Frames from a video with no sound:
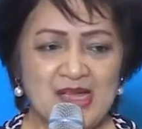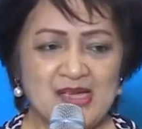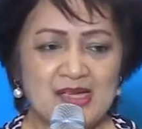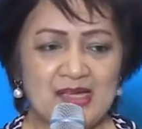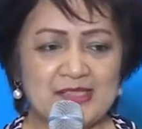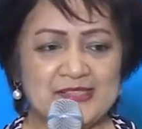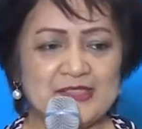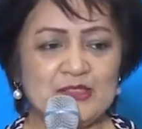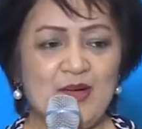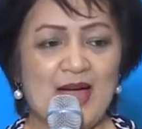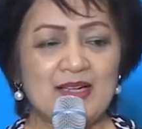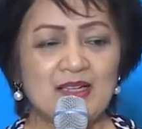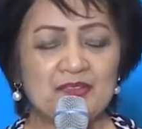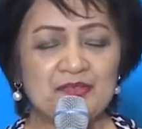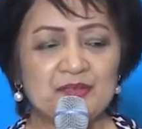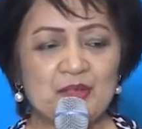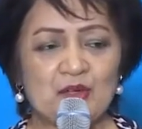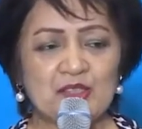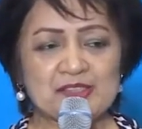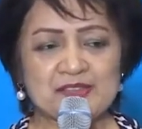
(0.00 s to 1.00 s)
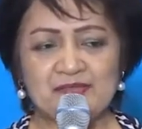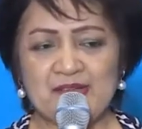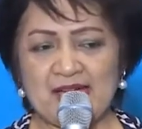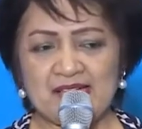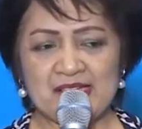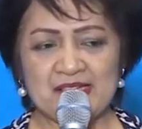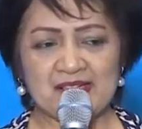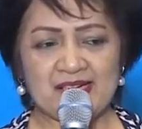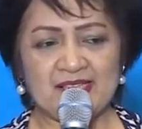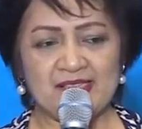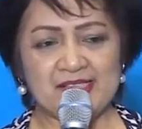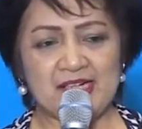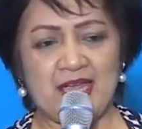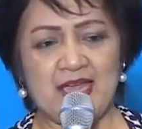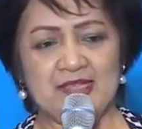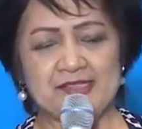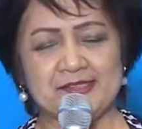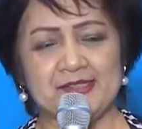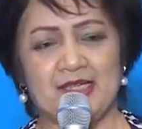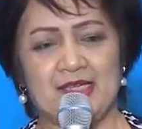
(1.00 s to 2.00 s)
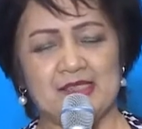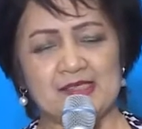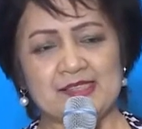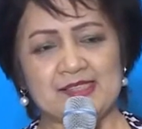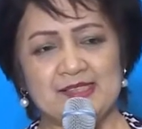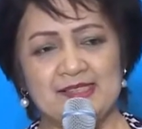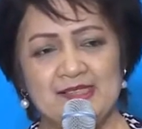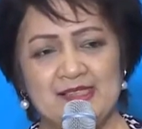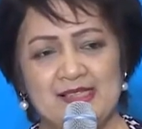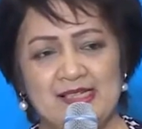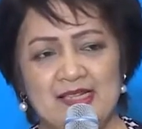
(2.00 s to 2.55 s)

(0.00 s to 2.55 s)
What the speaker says: It's one of those very rare cases,